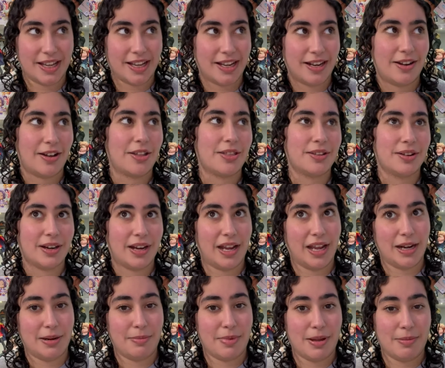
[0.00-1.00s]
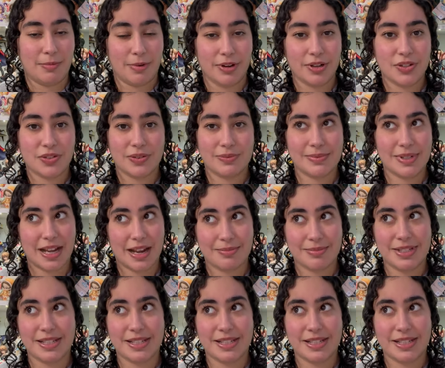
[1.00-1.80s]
and other anime merch from time